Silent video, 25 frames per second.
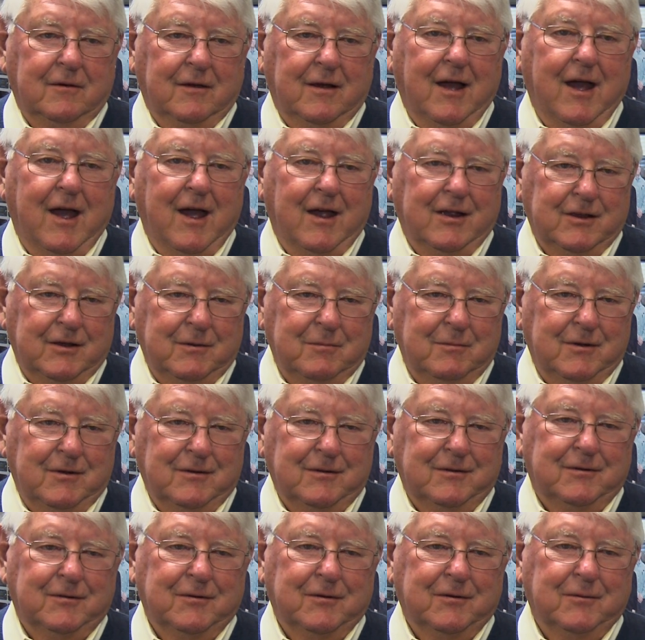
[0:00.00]

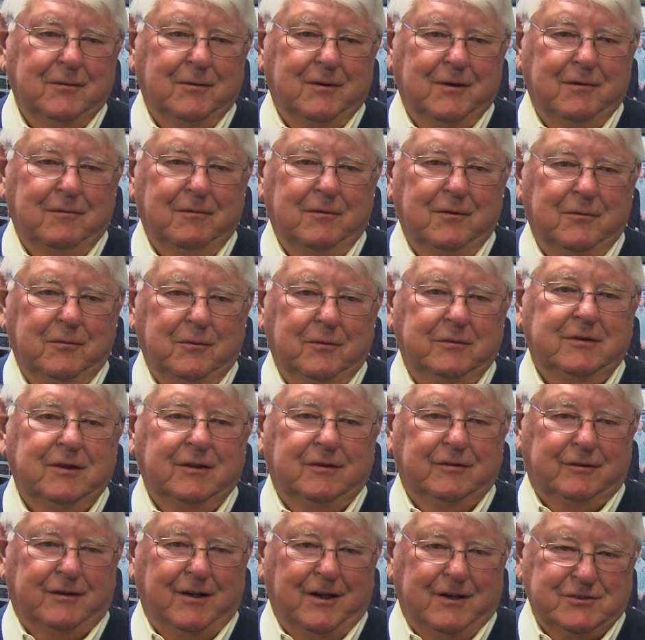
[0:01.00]
arguments or whatever you do,
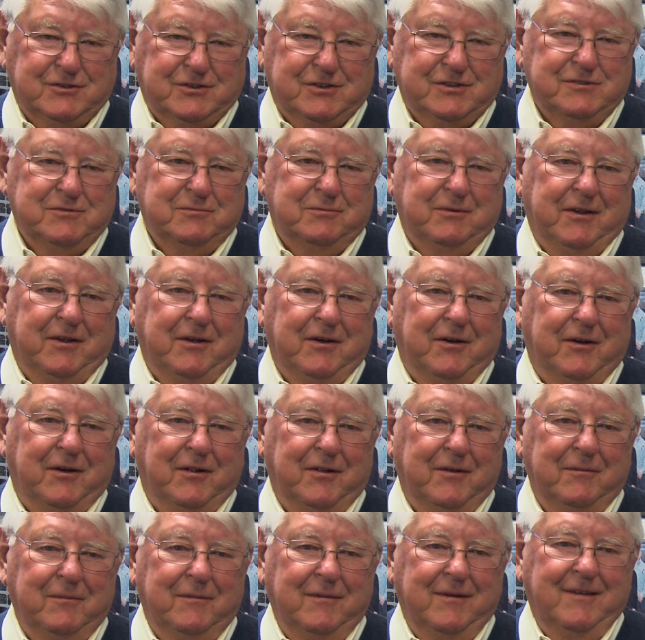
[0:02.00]
discussions we call
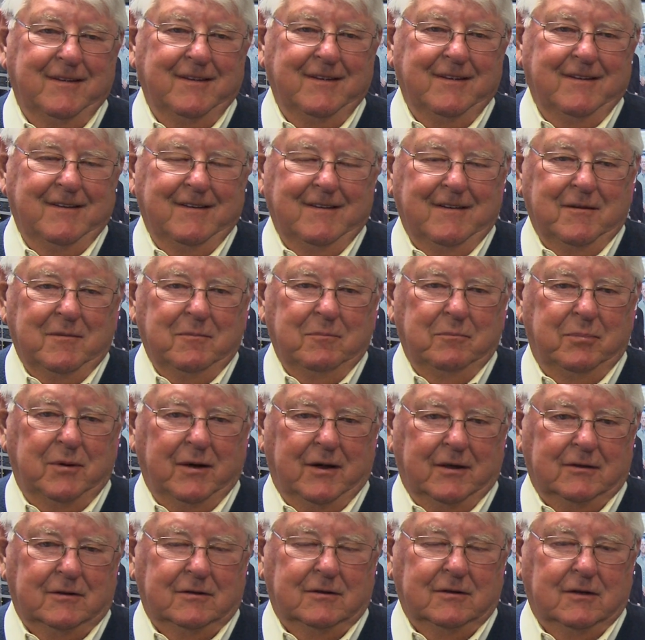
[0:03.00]
them,
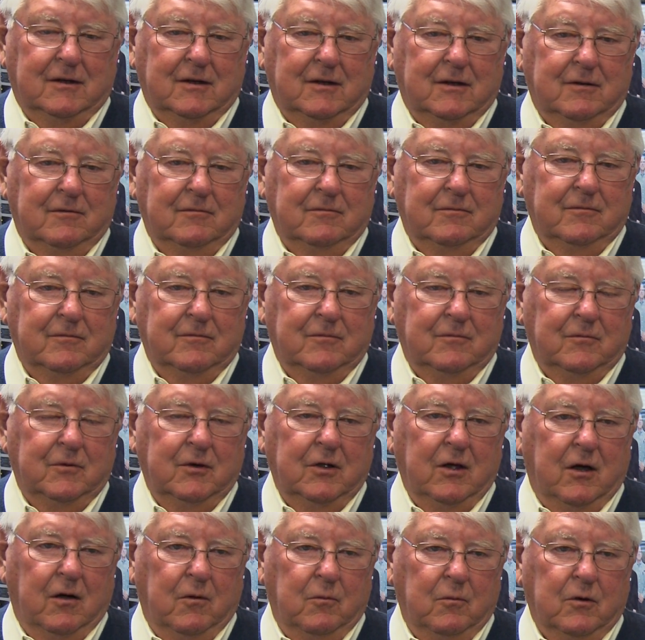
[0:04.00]
but um,
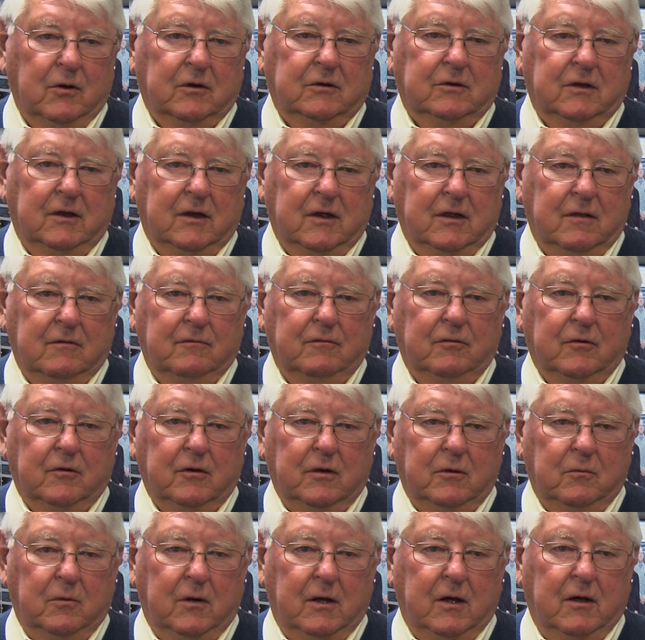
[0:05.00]
we all work together
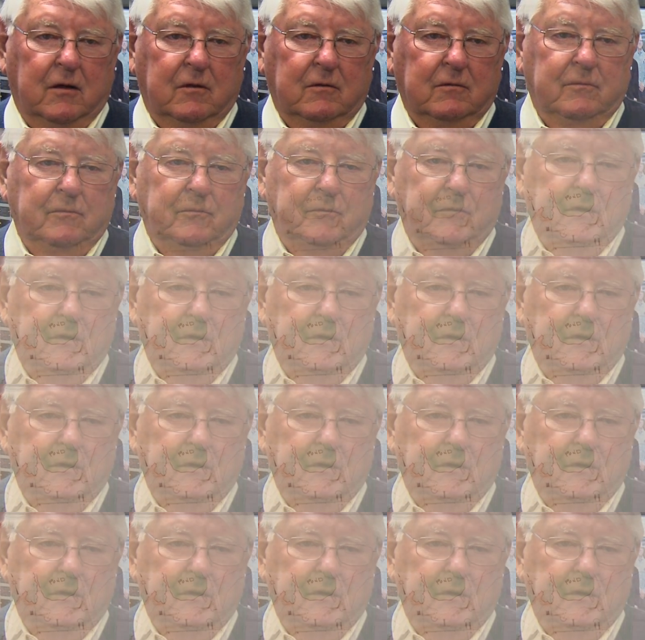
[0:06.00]
very well.